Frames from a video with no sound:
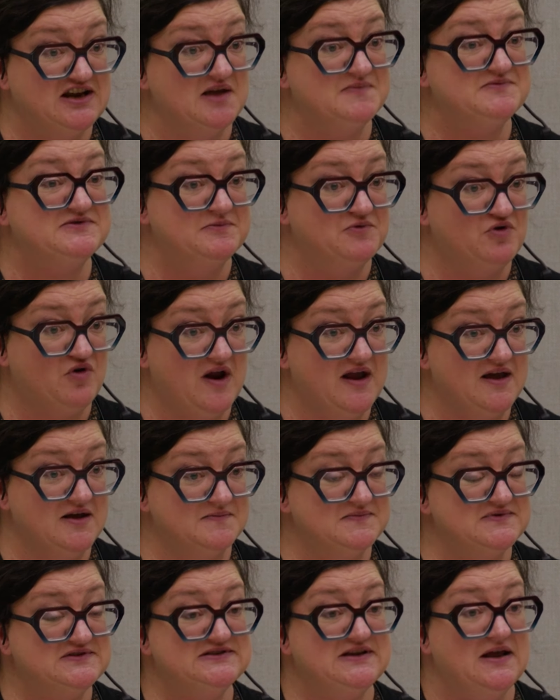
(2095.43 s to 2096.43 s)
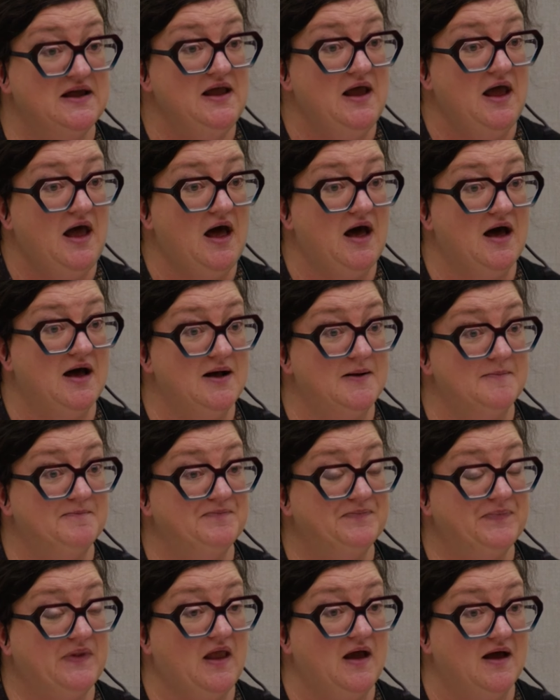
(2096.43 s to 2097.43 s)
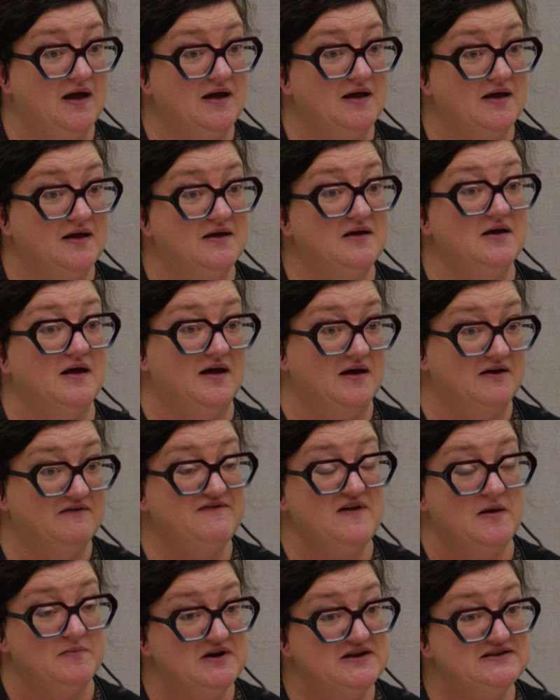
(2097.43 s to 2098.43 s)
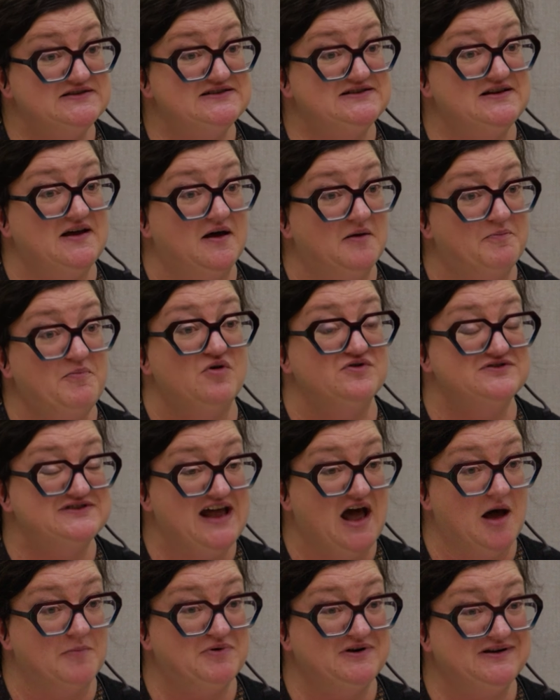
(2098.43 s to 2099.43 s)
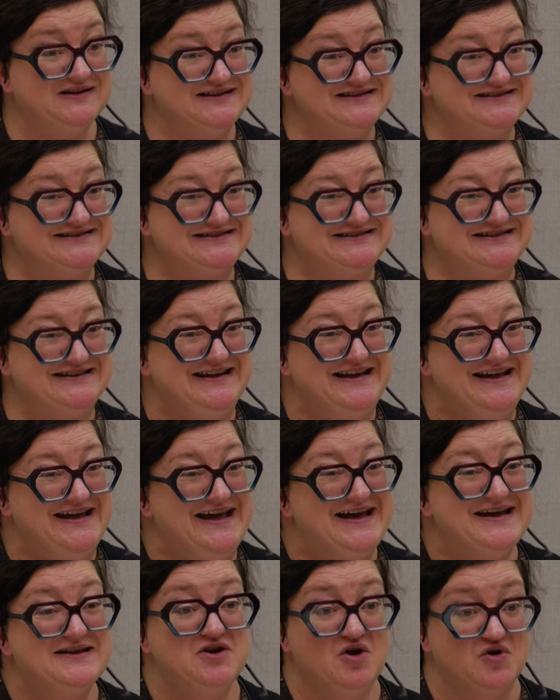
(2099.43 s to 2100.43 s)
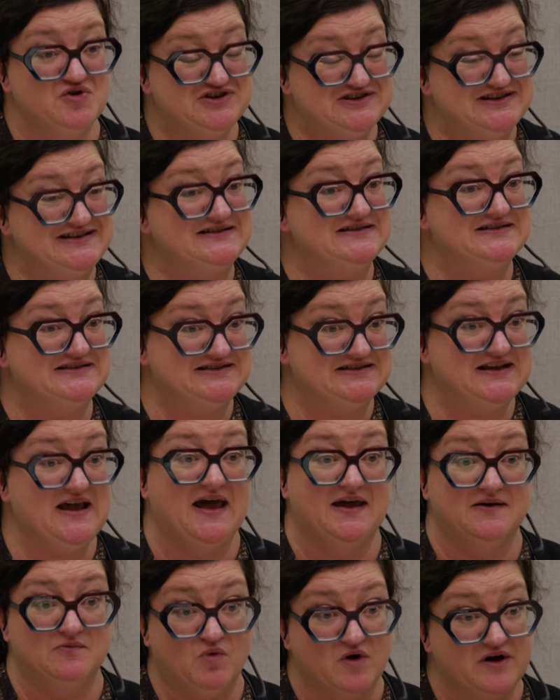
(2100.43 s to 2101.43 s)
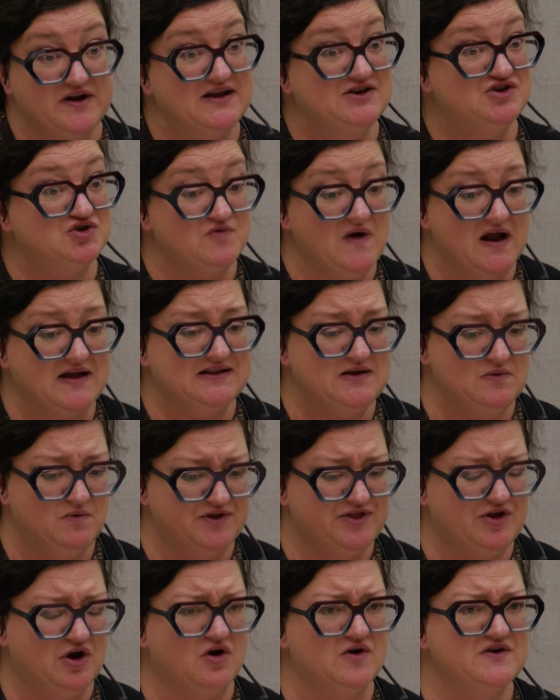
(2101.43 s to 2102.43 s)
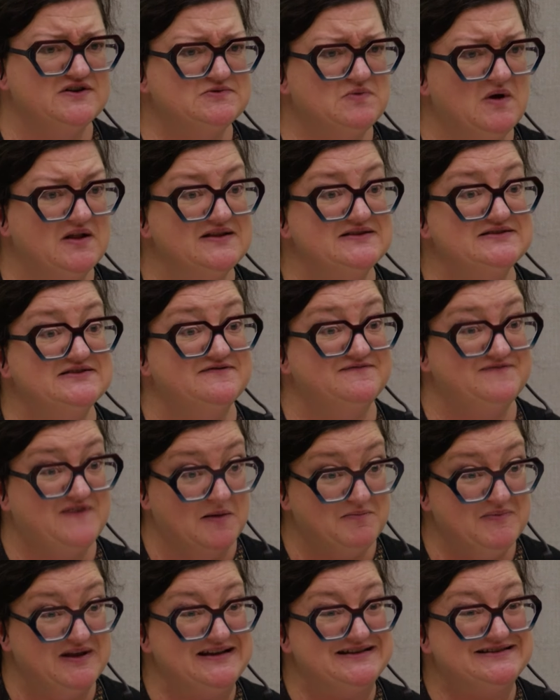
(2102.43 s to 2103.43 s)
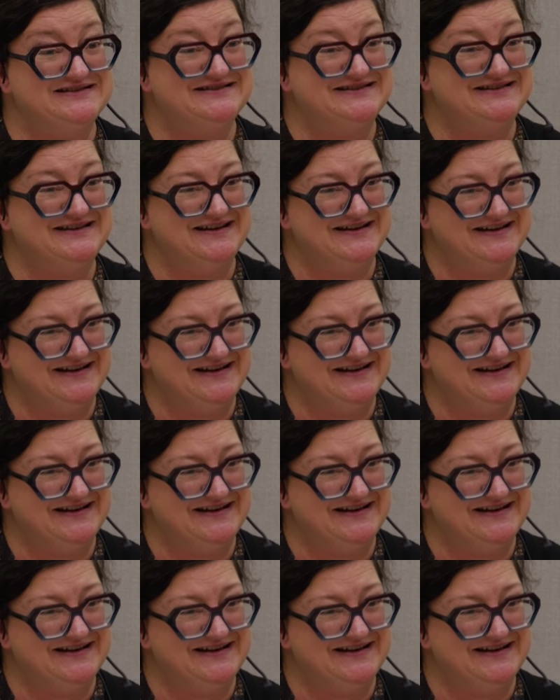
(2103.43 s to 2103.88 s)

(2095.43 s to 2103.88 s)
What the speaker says: Gibson Graham's feminist post-capitalist notions, and working directly with her, as well as feminist